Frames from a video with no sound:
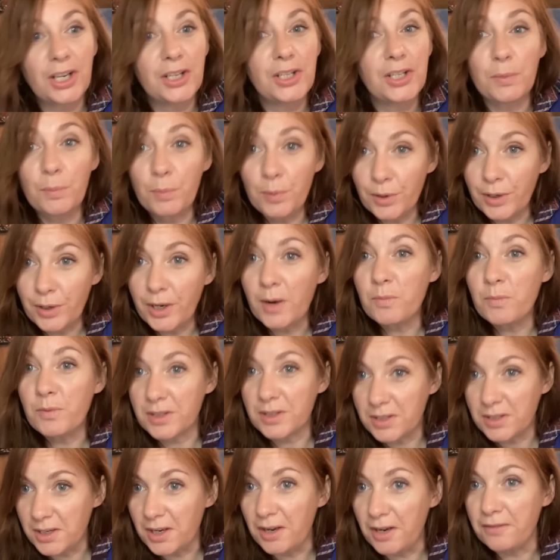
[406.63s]
you know, you put up with
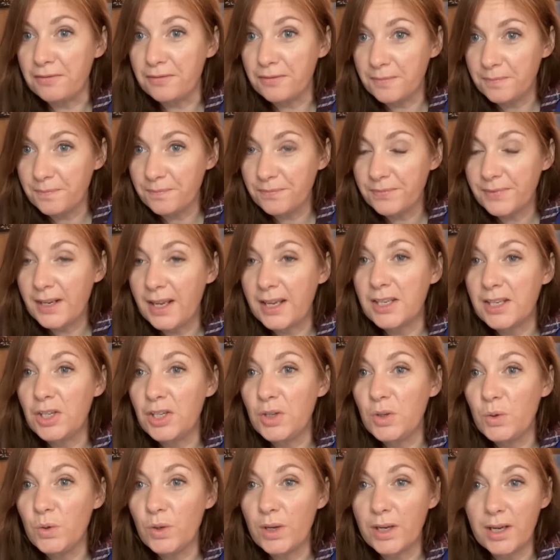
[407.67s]
stuff and
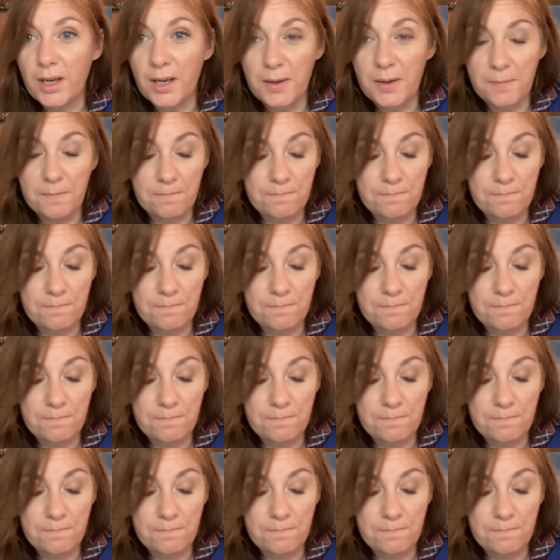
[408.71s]
you